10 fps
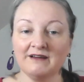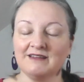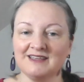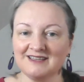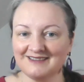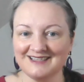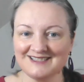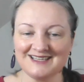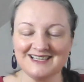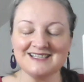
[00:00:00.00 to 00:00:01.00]
and that
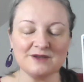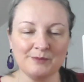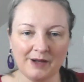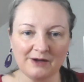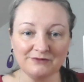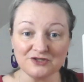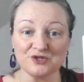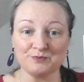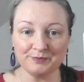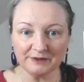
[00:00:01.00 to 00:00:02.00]
this is about the
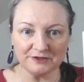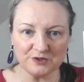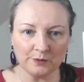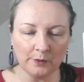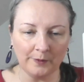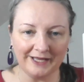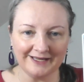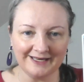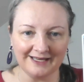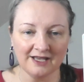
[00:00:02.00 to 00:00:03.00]
spiritual
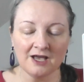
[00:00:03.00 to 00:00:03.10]
awakening